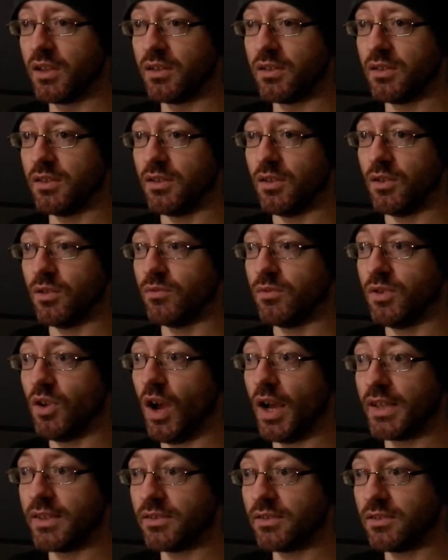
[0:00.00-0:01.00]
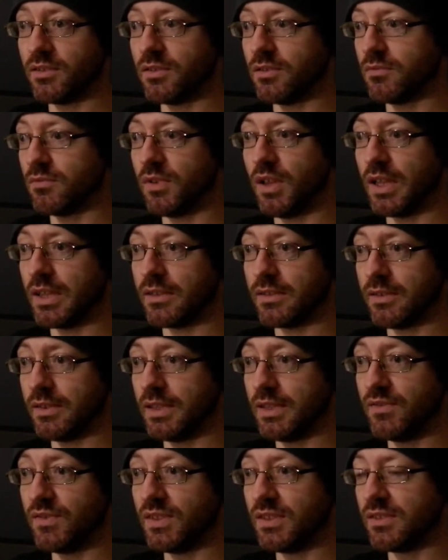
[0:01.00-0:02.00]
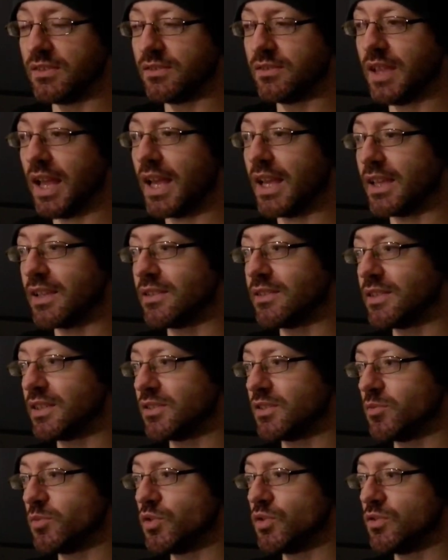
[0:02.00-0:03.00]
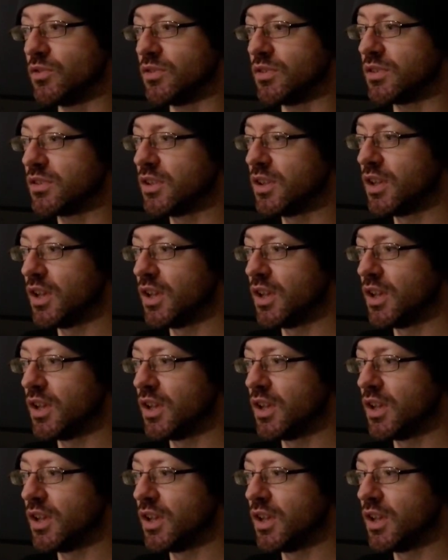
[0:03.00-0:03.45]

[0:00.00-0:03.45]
you know, nice to like live his days as a mutant